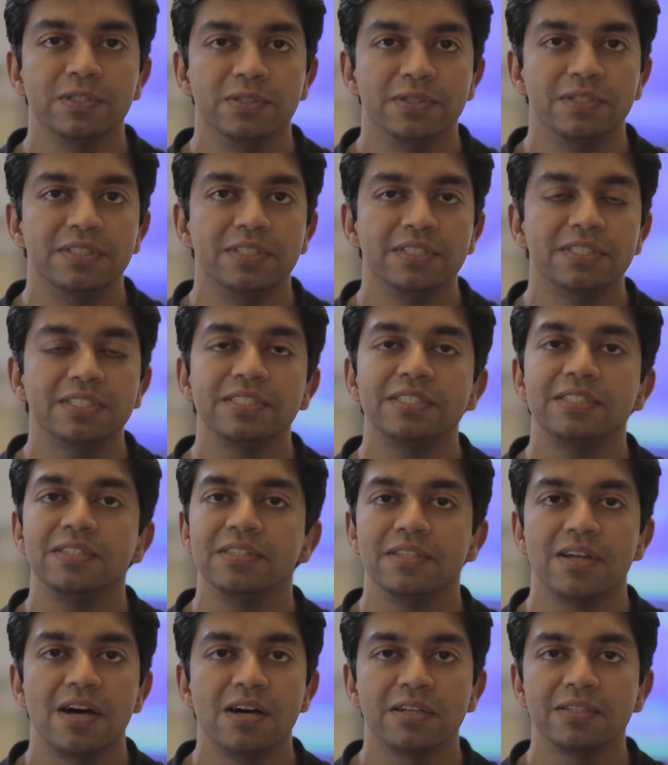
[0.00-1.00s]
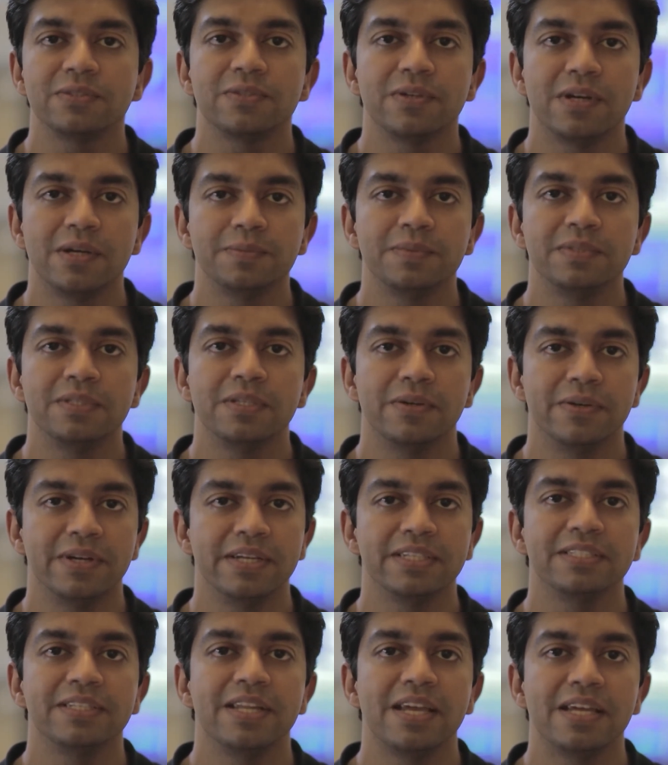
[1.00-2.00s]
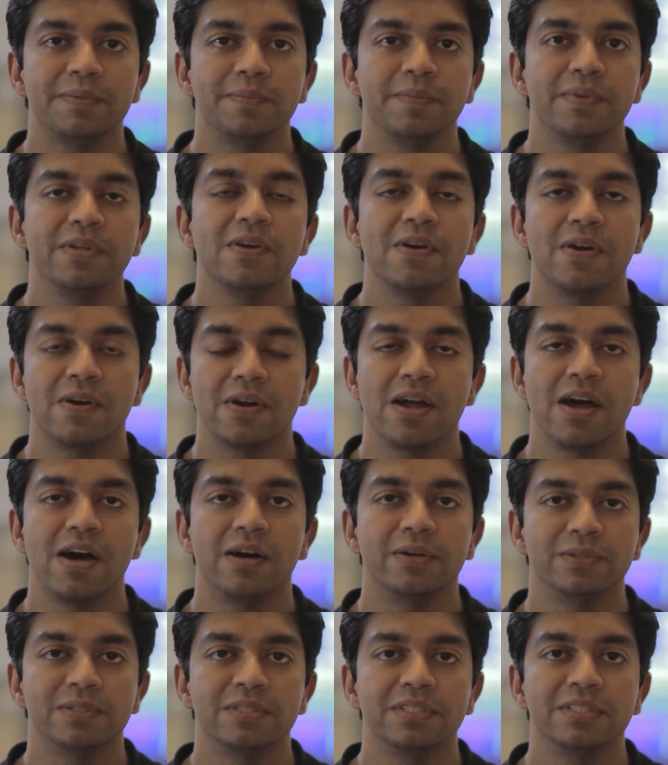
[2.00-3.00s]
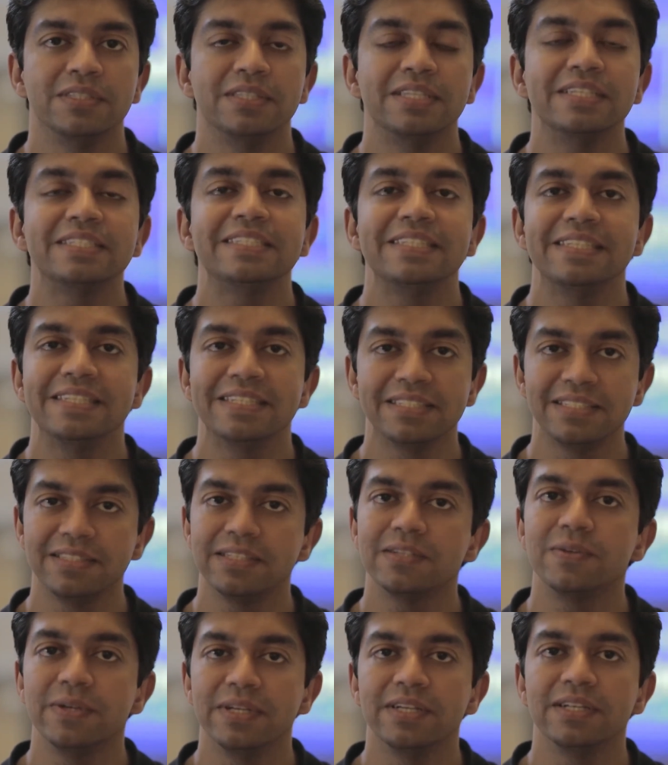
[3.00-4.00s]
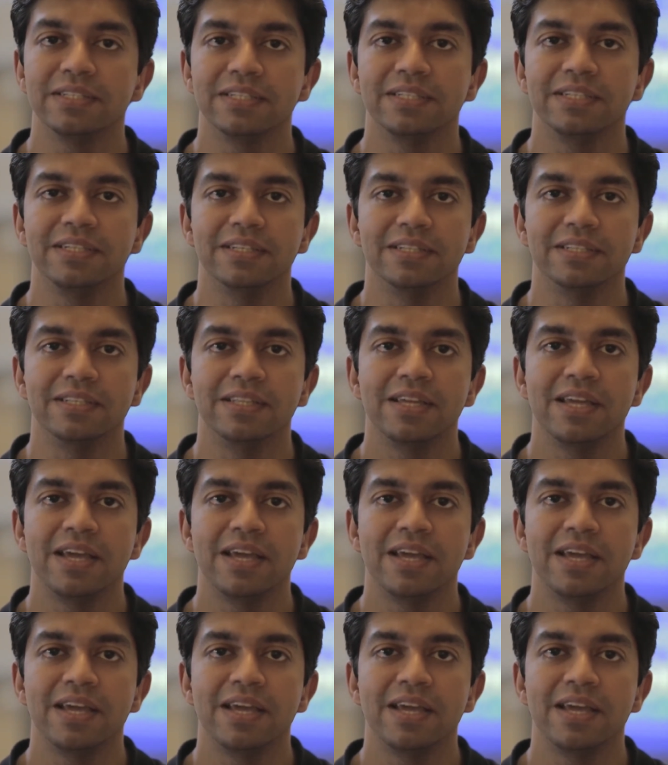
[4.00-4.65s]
you, this is not Scrubs, Grey's Anatomy, or House. This is the real deal,